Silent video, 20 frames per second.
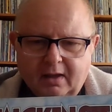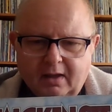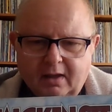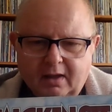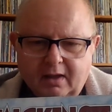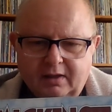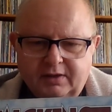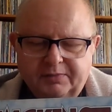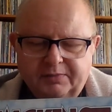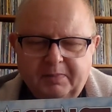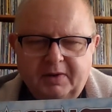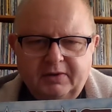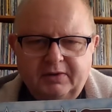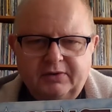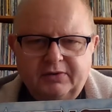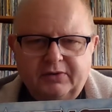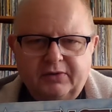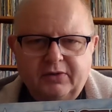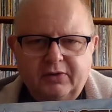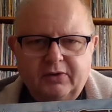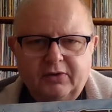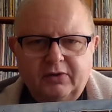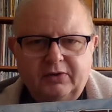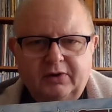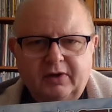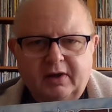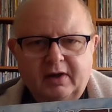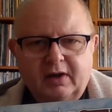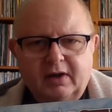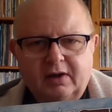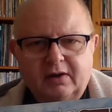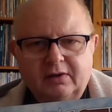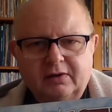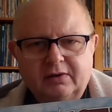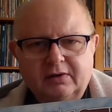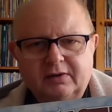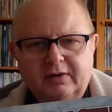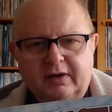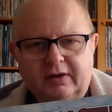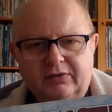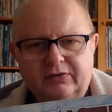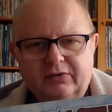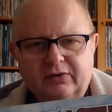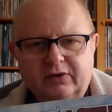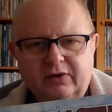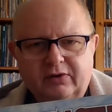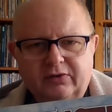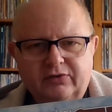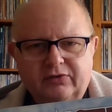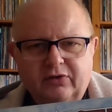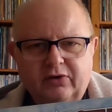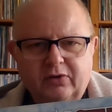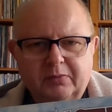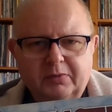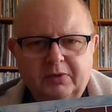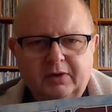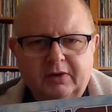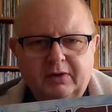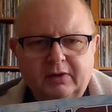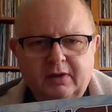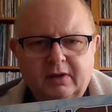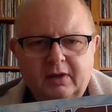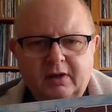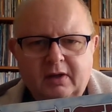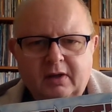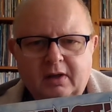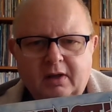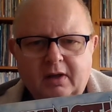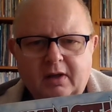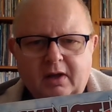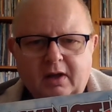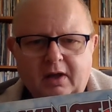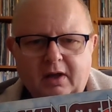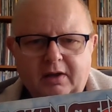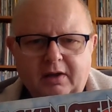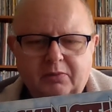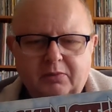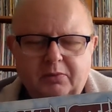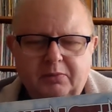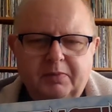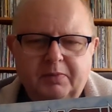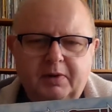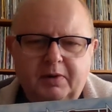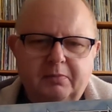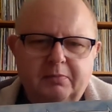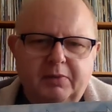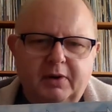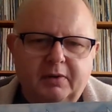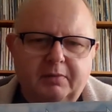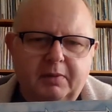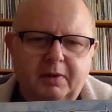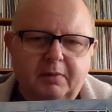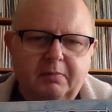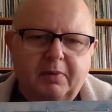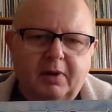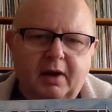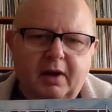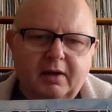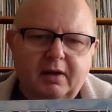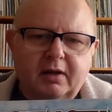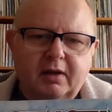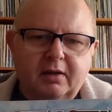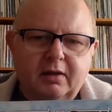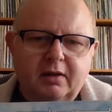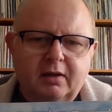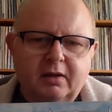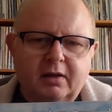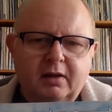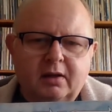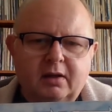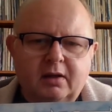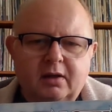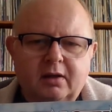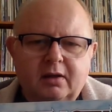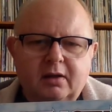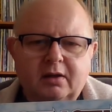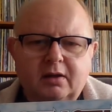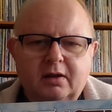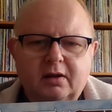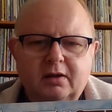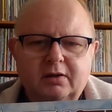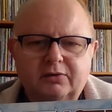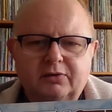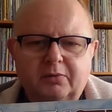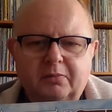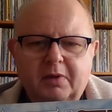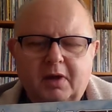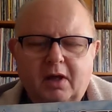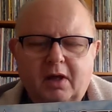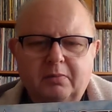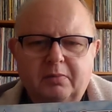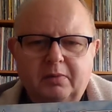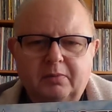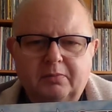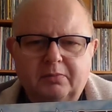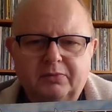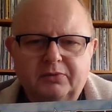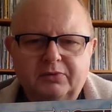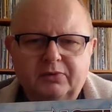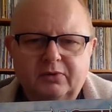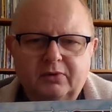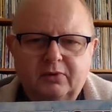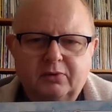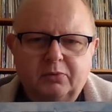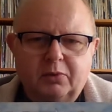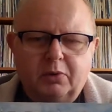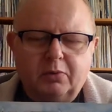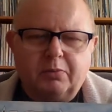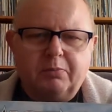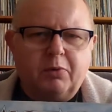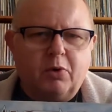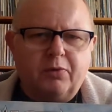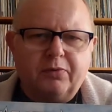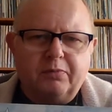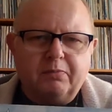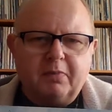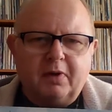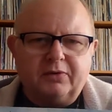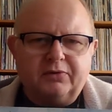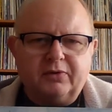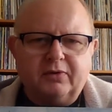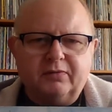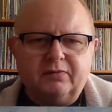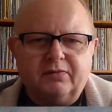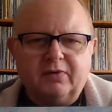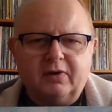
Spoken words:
he spent his 3rd year teaching in Germany, and he would bring me back some albums. We were both massive